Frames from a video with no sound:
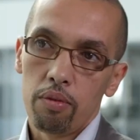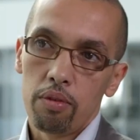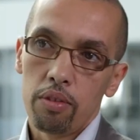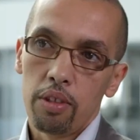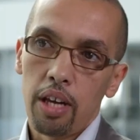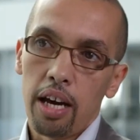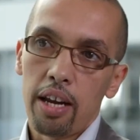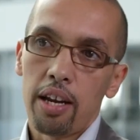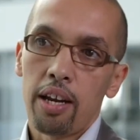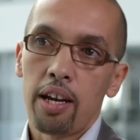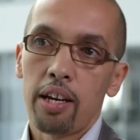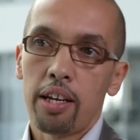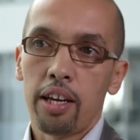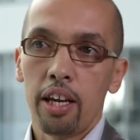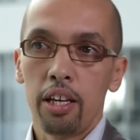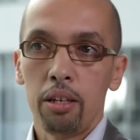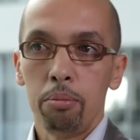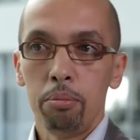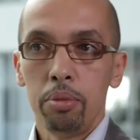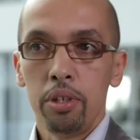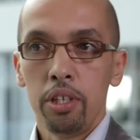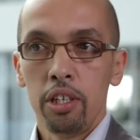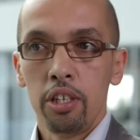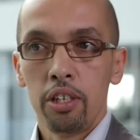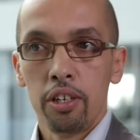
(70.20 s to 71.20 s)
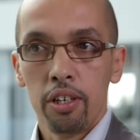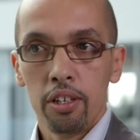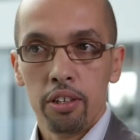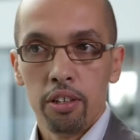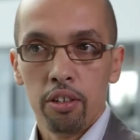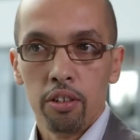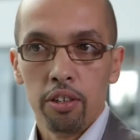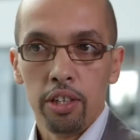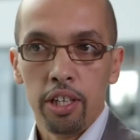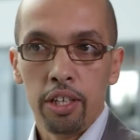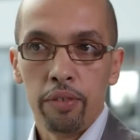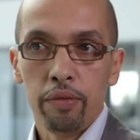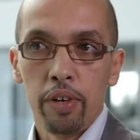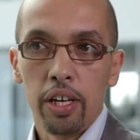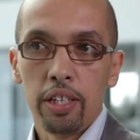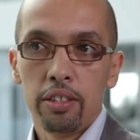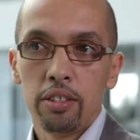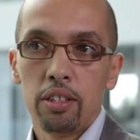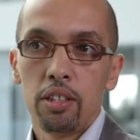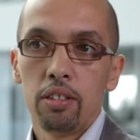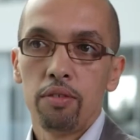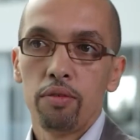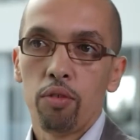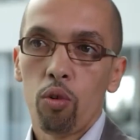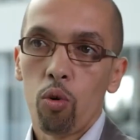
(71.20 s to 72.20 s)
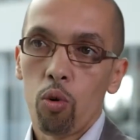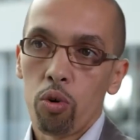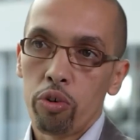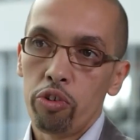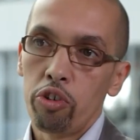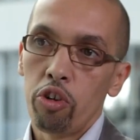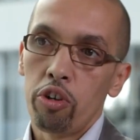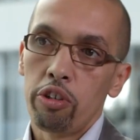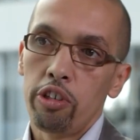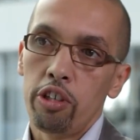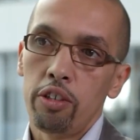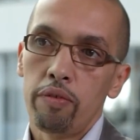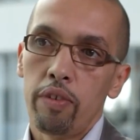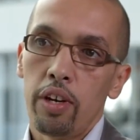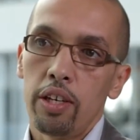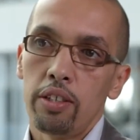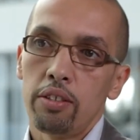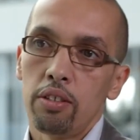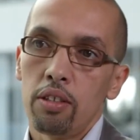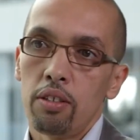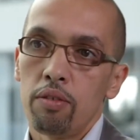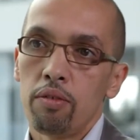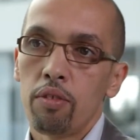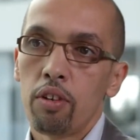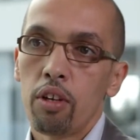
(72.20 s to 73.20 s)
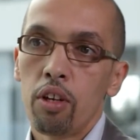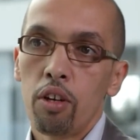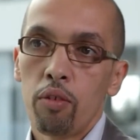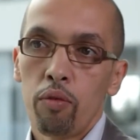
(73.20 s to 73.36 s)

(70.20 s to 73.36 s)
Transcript: Data can be invasive or non-invasive.